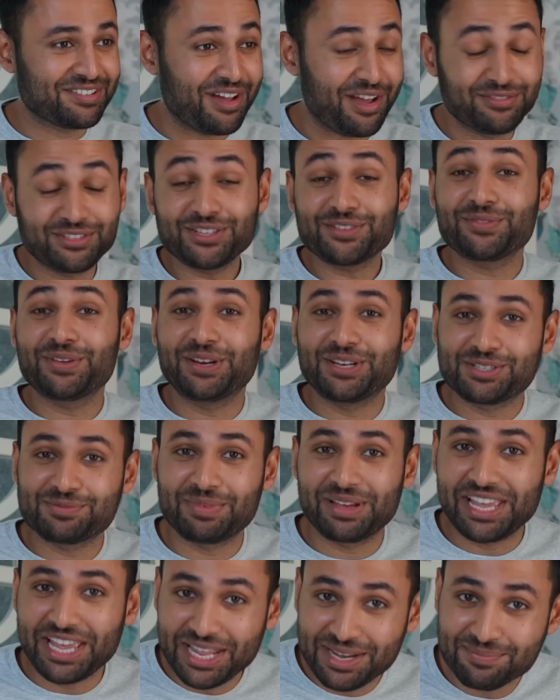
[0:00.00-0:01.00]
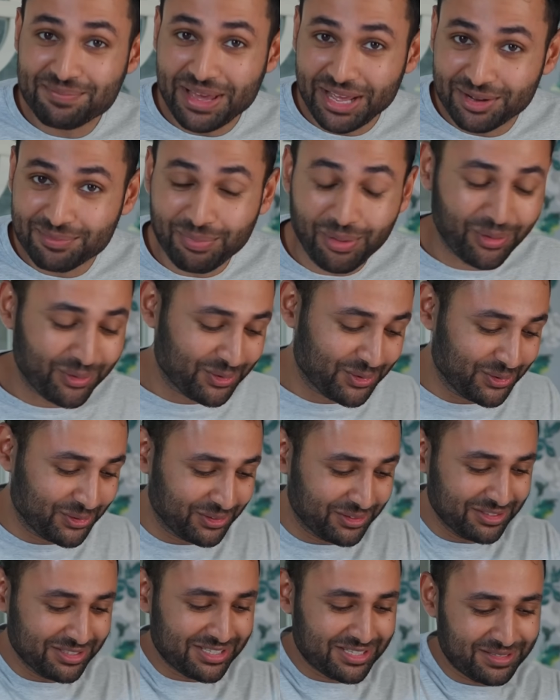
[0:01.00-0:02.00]
I've just finished my in-bed pot
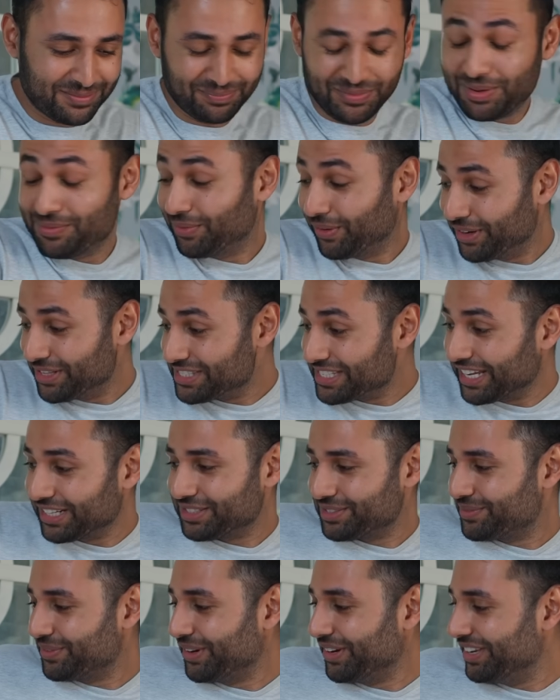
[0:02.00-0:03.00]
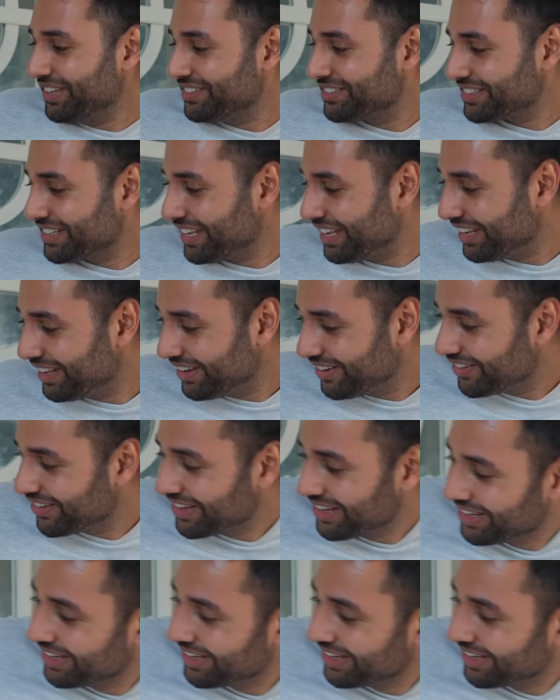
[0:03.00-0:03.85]
noodles. I'm very satisfied, and